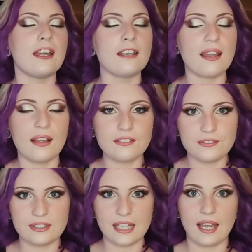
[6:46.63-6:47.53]

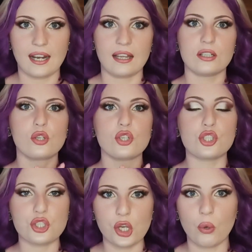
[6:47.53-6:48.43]
enough data
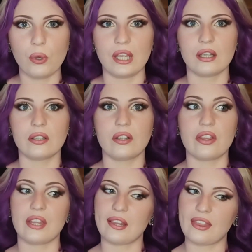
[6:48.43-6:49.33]
showing
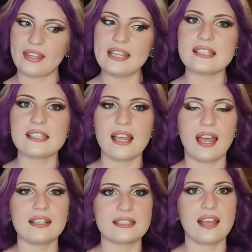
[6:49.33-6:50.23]
that these
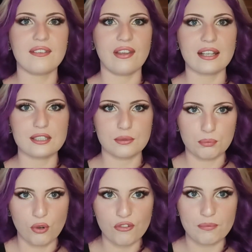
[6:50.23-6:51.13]
anti-vax
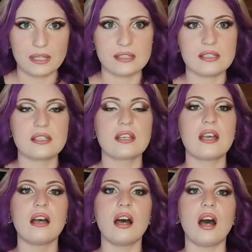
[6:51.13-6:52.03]
movements
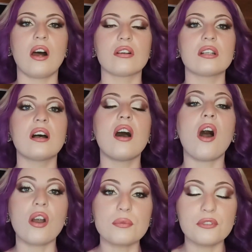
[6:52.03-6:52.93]
are
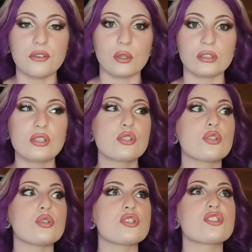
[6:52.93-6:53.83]
harmful
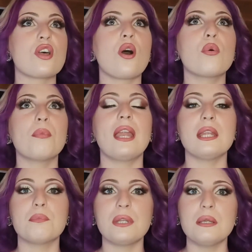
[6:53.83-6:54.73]
to so
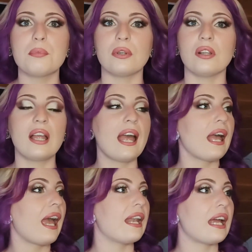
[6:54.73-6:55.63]
many people.
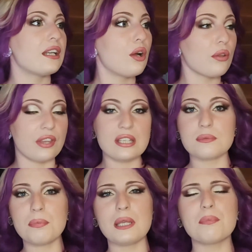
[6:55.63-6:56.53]
And I know these
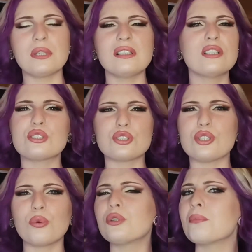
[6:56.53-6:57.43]
people
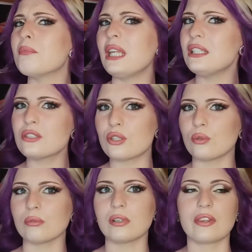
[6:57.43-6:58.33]
don't mean
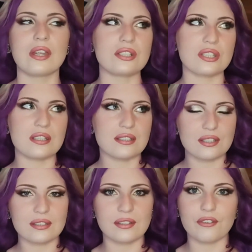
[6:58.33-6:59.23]
to. They're just
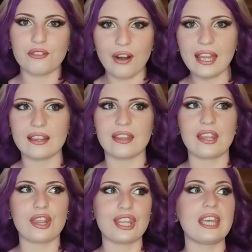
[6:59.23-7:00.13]
afraid.
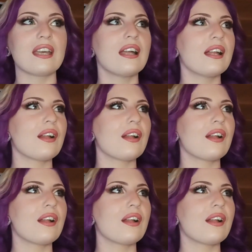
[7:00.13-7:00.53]
They think